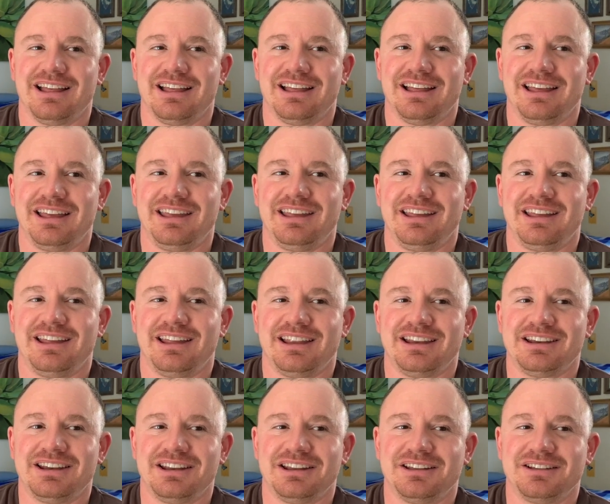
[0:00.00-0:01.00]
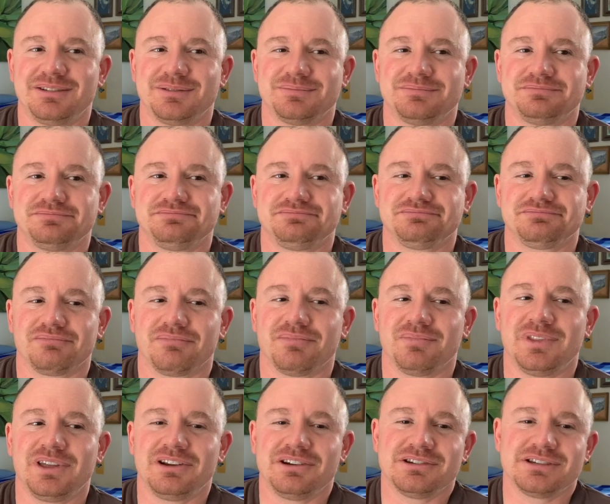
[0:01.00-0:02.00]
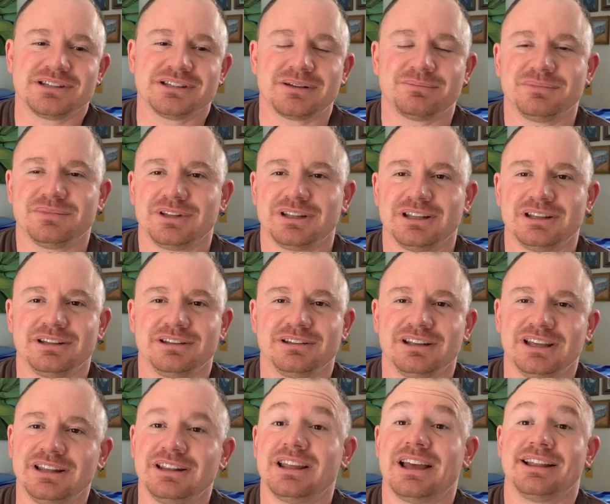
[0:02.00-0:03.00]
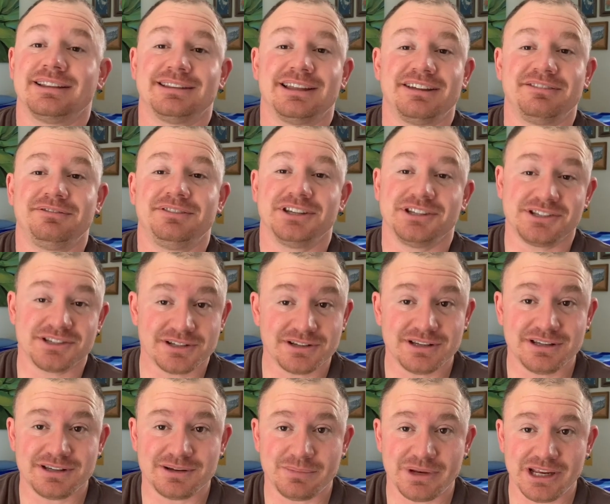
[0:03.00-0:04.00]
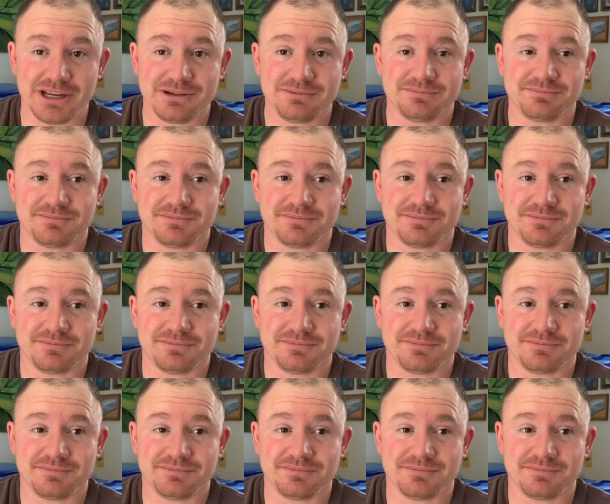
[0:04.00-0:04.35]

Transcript: and there's something in that that feels good to me.